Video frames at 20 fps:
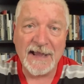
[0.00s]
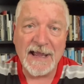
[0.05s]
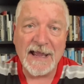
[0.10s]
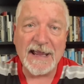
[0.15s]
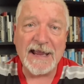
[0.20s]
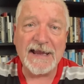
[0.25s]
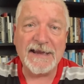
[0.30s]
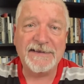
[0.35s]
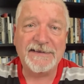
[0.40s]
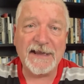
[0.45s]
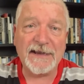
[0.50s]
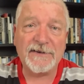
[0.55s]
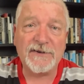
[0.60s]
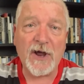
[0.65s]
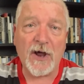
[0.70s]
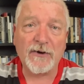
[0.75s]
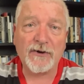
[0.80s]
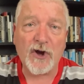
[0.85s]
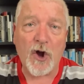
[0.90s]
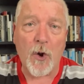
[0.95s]
He did
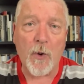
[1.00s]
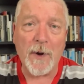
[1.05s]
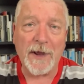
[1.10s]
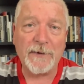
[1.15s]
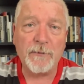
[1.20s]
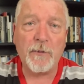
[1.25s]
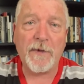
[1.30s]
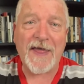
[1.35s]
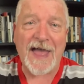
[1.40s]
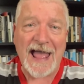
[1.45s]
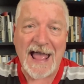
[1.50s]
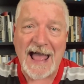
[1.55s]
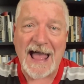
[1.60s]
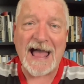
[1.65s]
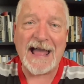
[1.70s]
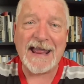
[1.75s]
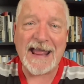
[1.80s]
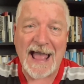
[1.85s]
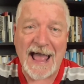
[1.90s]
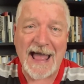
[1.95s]
not go in with a
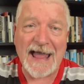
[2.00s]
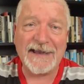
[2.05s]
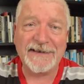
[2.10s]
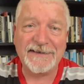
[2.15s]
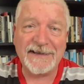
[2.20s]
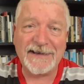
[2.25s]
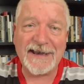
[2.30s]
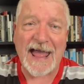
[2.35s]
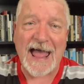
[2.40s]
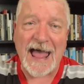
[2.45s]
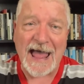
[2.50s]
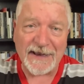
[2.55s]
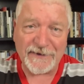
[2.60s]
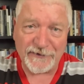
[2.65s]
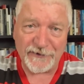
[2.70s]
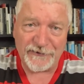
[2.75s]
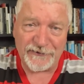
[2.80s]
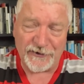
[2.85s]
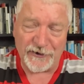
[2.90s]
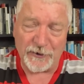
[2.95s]
high-handed
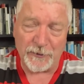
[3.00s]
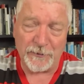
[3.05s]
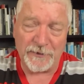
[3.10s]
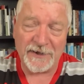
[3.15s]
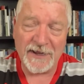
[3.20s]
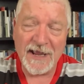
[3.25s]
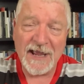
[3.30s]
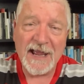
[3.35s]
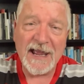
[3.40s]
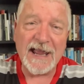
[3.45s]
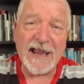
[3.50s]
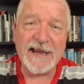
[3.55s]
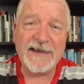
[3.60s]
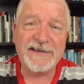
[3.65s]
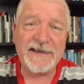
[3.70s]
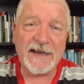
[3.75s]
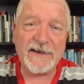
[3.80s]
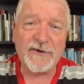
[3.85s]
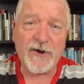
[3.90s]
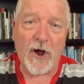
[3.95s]
attitude. He
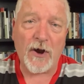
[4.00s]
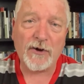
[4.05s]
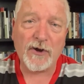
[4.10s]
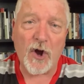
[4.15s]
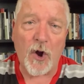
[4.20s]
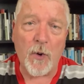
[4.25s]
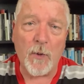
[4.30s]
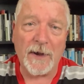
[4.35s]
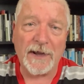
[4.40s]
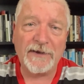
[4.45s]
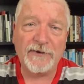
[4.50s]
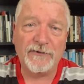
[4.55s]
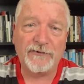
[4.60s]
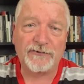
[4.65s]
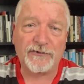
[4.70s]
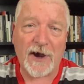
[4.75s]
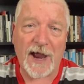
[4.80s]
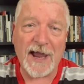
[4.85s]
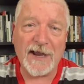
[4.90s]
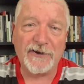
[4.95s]
did not go in
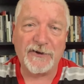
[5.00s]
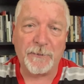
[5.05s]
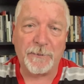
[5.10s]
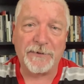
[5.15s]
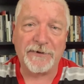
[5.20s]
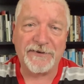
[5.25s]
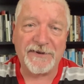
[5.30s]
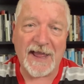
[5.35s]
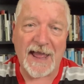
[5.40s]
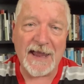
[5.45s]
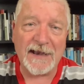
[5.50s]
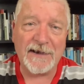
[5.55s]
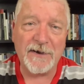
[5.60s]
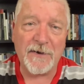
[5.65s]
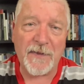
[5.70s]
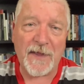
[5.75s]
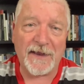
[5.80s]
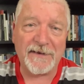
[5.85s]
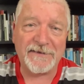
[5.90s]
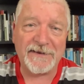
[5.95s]
trying to pretend
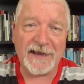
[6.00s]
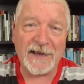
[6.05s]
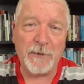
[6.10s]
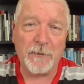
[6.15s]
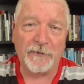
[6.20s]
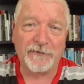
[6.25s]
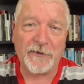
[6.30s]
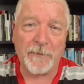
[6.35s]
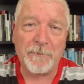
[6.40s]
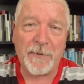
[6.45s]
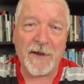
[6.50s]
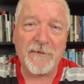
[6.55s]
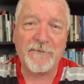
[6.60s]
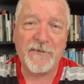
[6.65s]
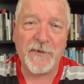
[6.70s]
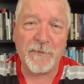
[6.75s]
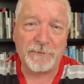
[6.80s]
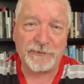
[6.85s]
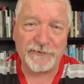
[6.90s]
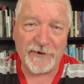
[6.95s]
that he was above
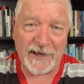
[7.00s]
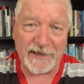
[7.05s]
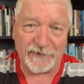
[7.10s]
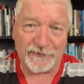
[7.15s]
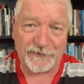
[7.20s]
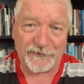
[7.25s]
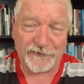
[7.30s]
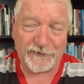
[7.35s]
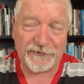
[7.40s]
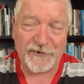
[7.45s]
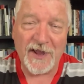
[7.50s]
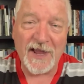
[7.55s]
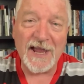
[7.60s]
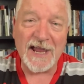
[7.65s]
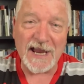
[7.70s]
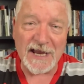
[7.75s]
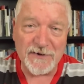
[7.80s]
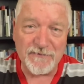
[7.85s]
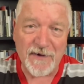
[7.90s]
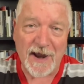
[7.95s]
the priests.
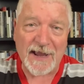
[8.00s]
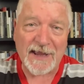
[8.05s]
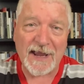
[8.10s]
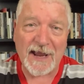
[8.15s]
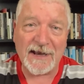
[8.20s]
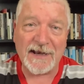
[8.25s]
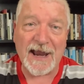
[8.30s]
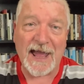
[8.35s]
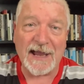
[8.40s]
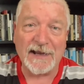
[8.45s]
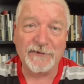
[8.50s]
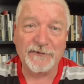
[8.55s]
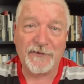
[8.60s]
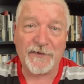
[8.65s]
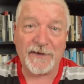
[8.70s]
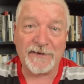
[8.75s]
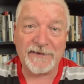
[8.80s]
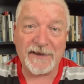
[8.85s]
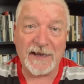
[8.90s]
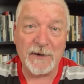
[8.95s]
He recognized
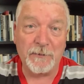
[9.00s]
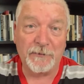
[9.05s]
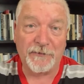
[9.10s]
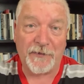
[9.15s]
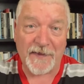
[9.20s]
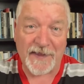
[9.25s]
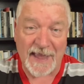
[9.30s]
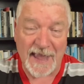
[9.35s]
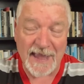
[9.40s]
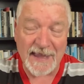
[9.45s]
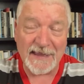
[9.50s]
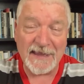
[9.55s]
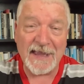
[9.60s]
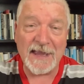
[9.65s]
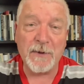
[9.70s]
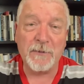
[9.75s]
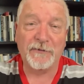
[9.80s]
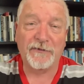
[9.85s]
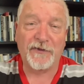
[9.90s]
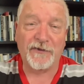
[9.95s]
that he was the king, he
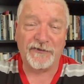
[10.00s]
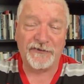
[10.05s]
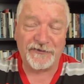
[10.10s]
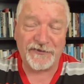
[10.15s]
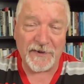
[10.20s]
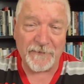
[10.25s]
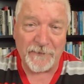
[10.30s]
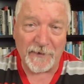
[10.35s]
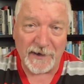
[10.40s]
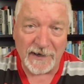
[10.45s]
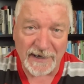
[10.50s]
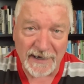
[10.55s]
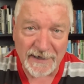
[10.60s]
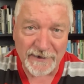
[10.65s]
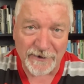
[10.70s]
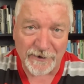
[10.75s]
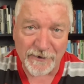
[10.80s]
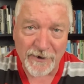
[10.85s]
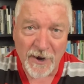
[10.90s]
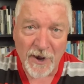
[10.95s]
was the civil
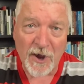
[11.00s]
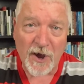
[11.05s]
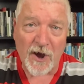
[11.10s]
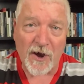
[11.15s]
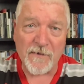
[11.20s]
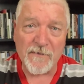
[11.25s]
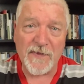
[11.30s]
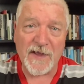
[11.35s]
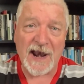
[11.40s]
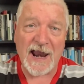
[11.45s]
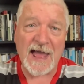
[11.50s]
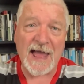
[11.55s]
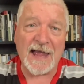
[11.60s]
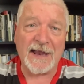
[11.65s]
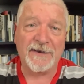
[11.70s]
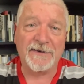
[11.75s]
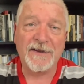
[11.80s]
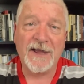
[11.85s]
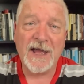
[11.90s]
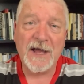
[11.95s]
leader of the
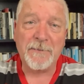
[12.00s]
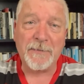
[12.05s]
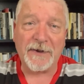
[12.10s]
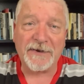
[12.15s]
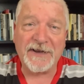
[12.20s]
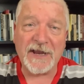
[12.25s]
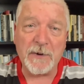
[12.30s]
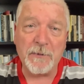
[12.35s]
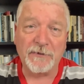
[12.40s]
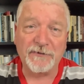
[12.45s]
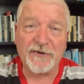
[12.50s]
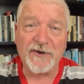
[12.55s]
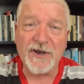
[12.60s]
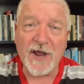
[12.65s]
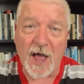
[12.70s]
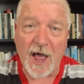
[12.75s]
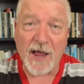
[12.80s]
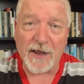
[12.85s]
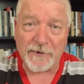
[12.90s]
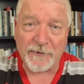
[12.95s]
land, but he was
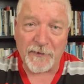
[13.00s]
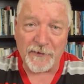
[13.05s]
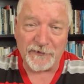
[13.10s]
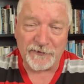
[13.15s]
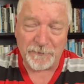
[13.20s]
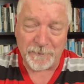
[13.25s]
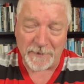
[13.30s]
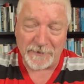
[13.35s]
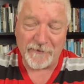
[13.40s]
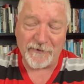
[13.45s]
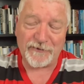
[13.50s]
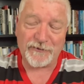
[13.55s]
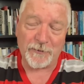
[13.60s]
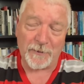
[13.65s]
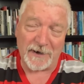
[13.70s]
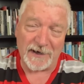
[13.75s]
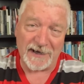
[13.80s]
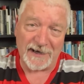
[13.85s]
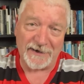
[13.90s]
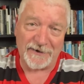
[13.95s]
not the spiritual
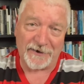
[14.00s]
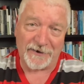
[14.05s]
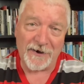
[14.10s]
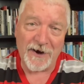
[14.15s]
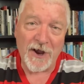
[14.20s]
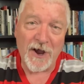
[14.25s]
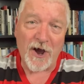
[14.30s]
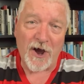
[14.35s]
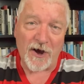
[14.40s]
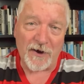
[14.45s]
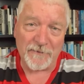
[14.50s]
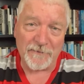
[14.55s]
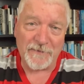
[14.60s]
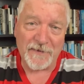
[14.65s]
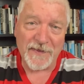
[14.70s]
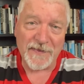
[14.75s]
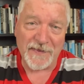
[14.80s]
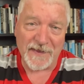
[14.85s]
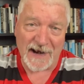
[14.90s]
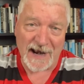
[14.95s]
leader of
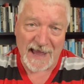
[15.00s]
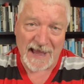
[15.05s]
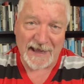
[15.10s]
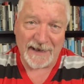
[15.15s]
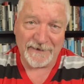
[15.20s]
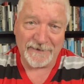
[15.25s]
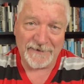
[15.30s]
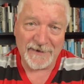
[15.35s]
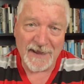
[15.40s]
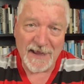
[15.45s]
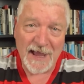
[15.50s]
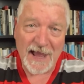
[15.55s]
the land.